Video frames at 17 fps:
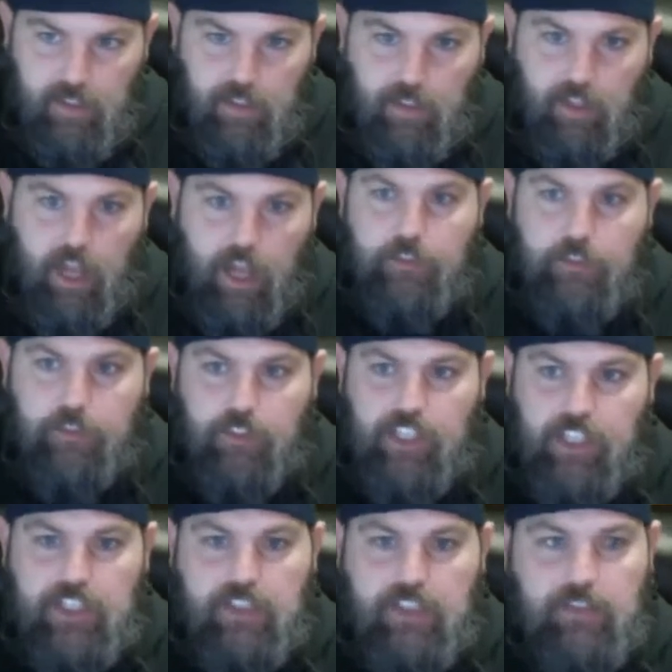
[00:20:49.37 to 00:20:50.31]

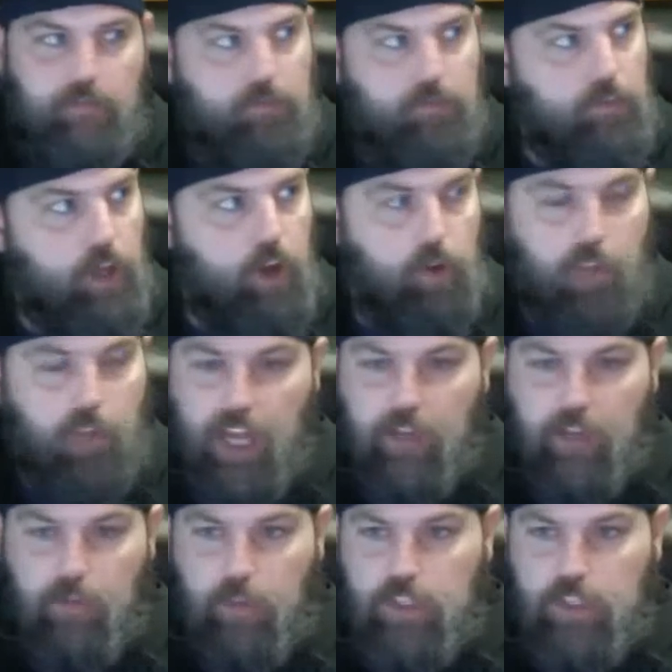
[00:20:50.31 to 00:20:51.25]
lifeless, no
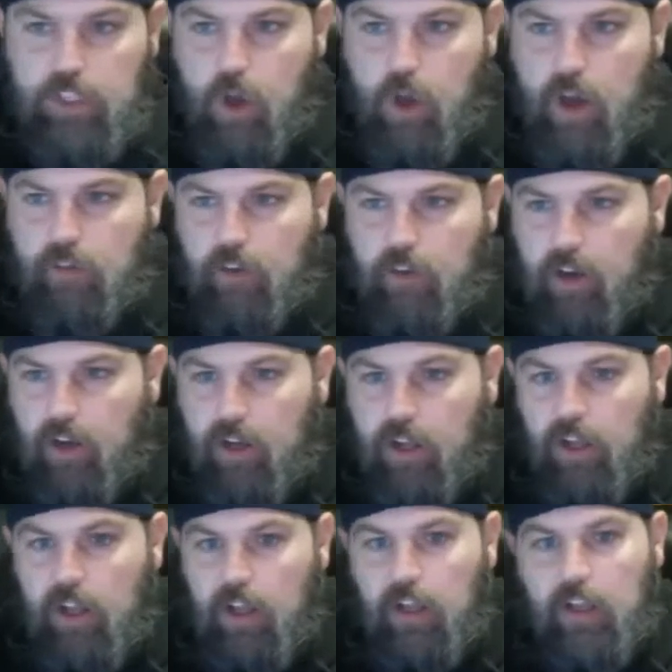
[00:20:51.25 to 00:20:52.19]
light whatsoever,
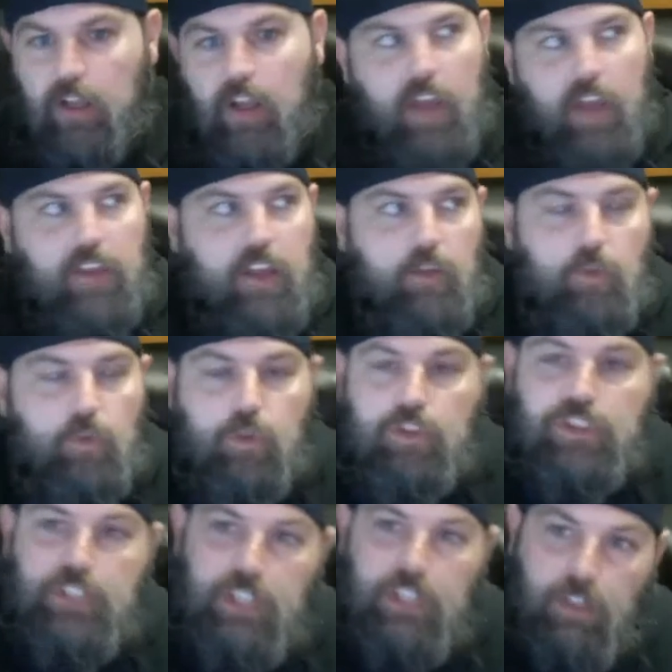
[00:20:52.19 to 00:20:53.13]
and then we'll
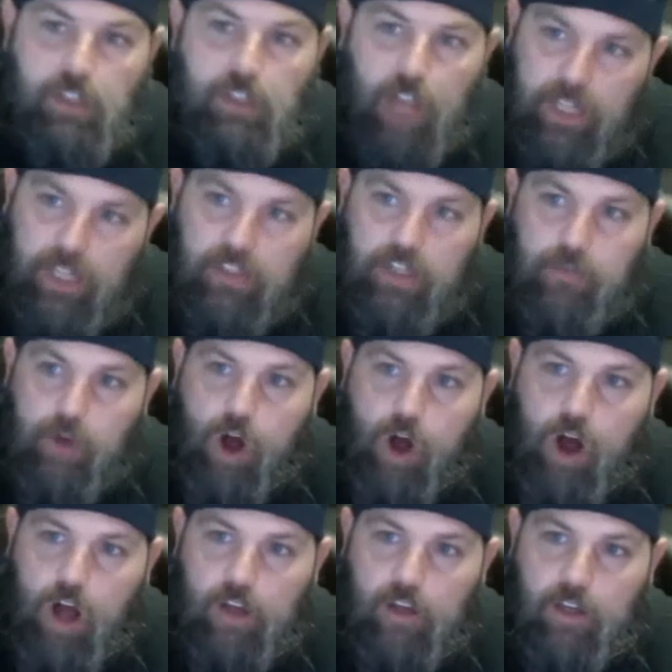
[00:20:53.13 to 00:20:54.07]
see a light come
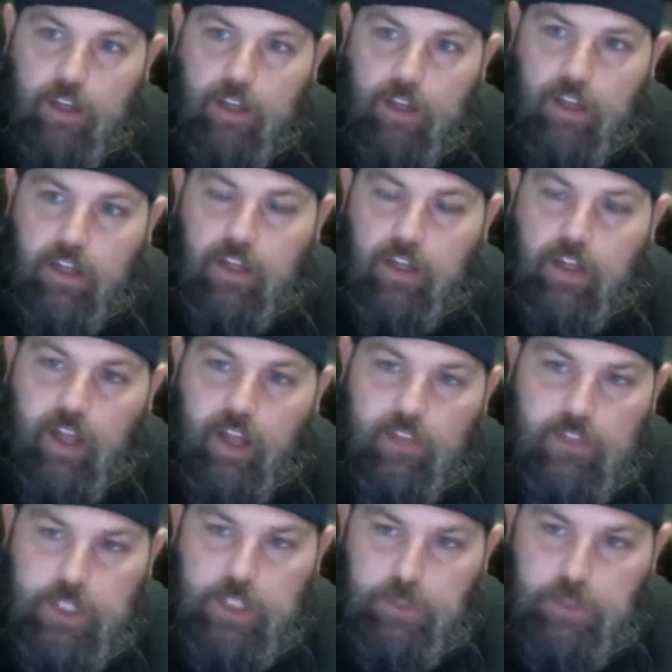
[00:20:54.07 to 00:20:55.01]
on,
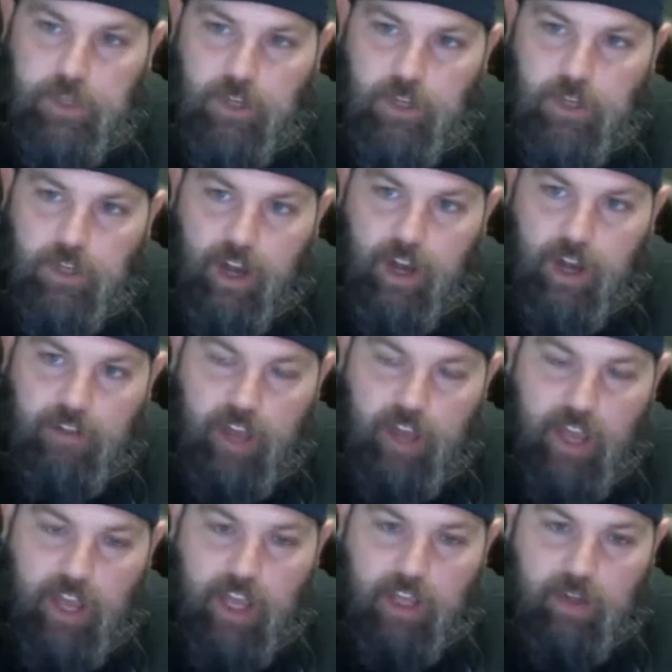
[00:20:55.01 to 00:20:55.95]
and the spirit of
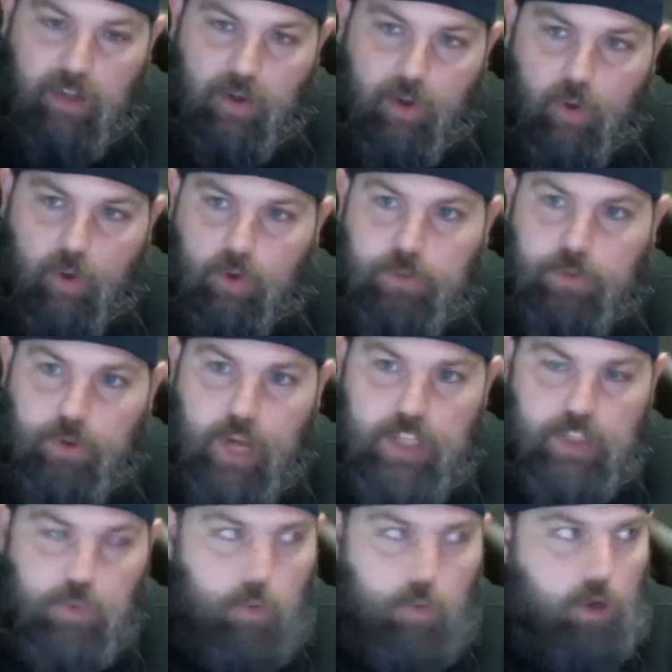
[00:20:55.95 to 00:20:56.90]
a old
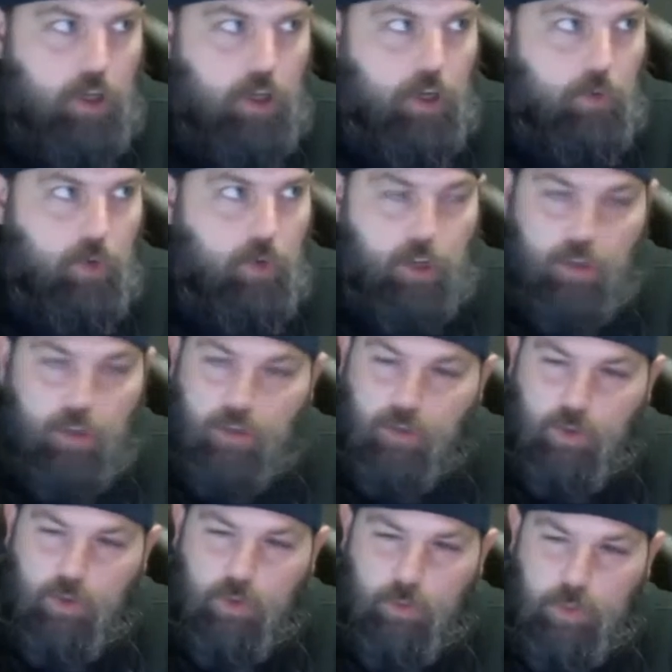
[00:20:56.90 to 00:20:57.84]
press worker will
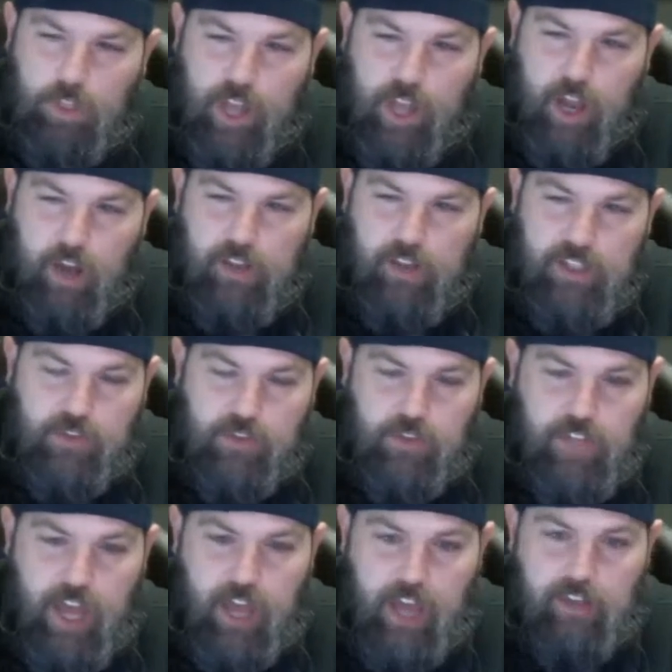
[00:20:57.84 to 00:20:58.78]
be there just
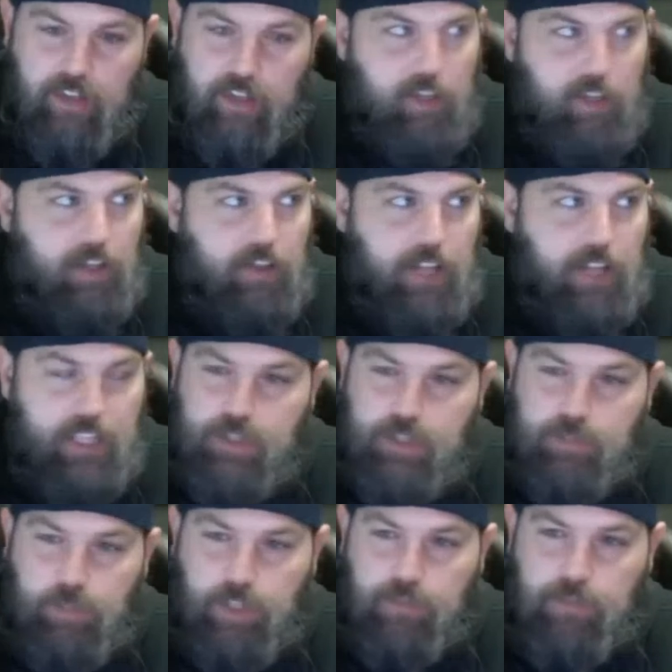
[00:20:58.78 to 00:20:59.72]
for that
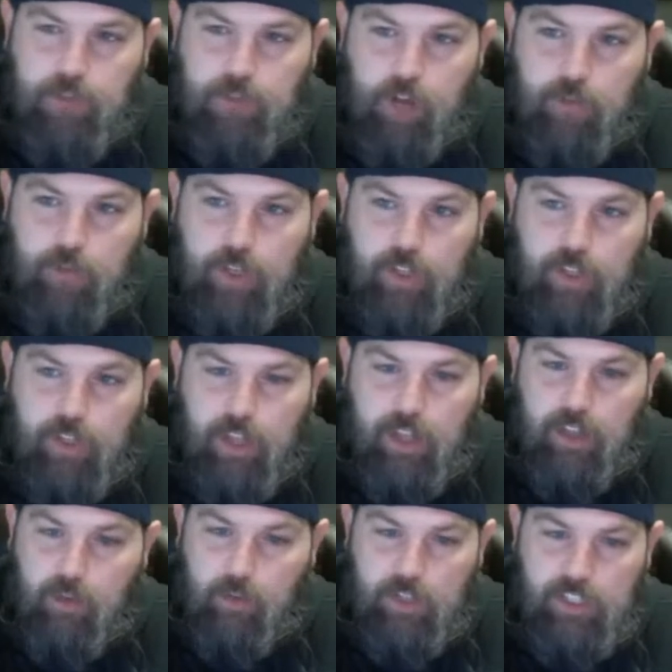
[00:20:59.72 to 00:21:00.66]
split moment,
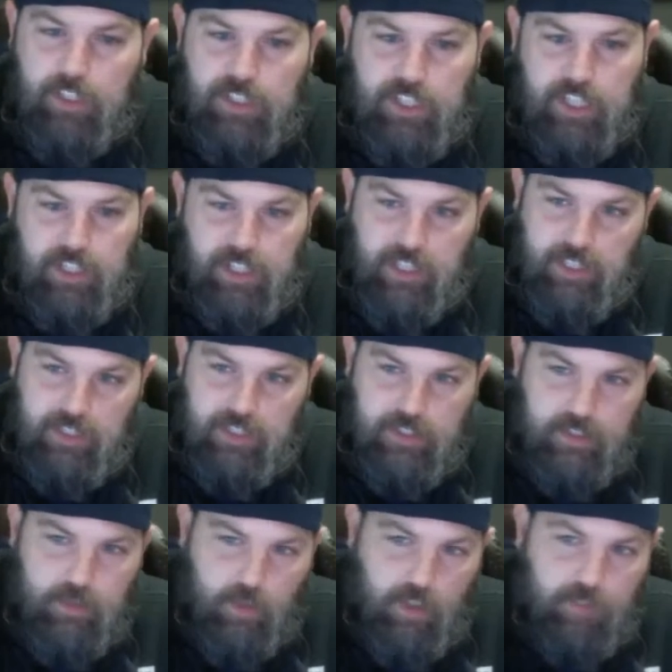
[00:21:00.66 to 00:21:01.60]
and then we see that he's
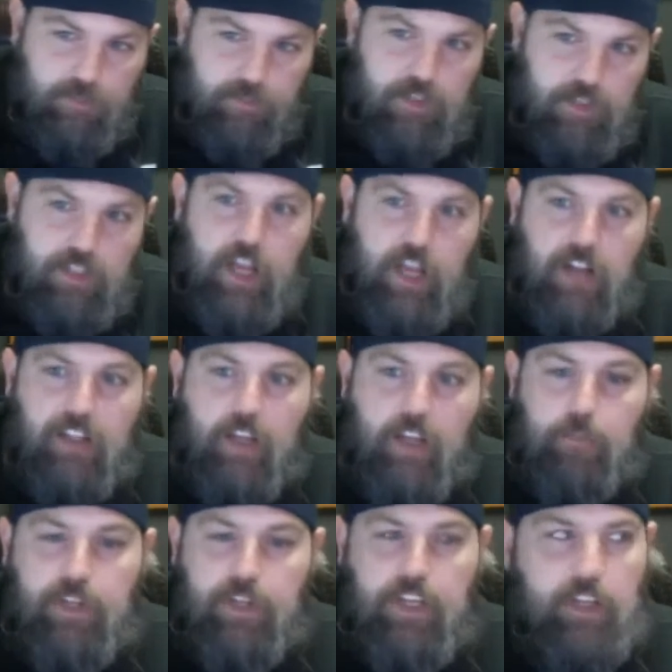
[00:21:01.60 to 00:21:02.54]
sort of sucked
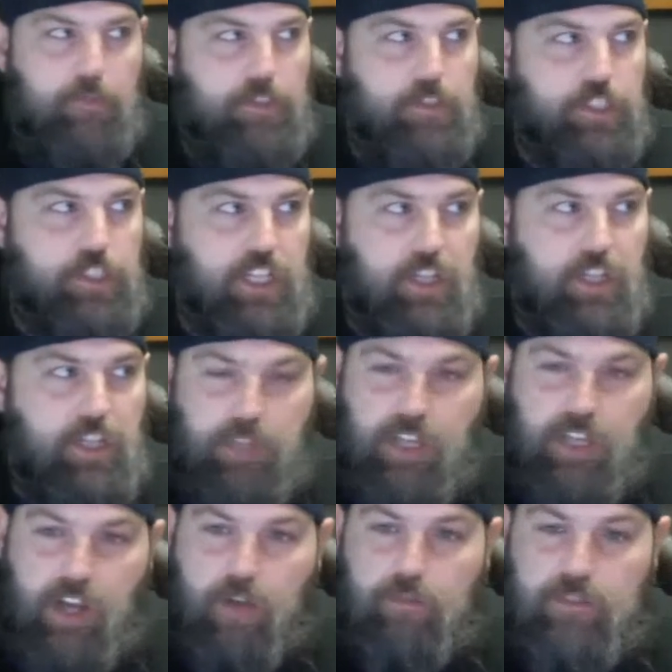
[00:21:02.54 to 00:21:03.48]
up into the machine and
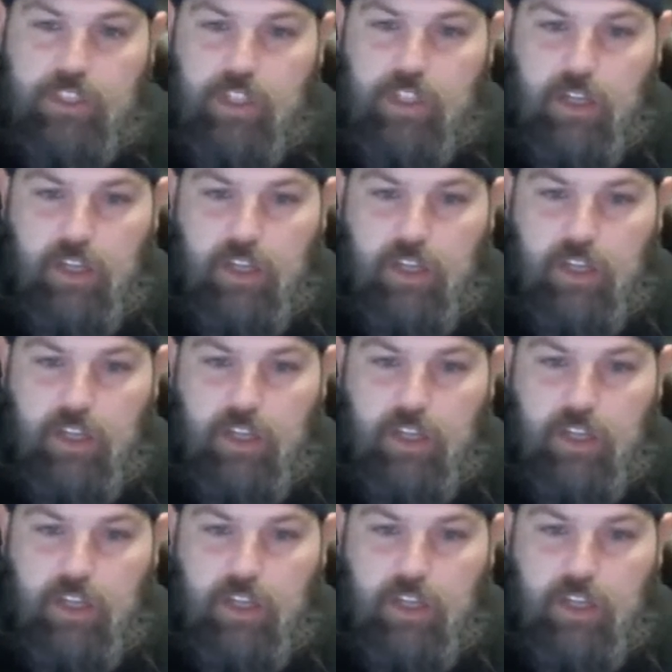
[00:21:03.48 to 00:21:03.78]
becomes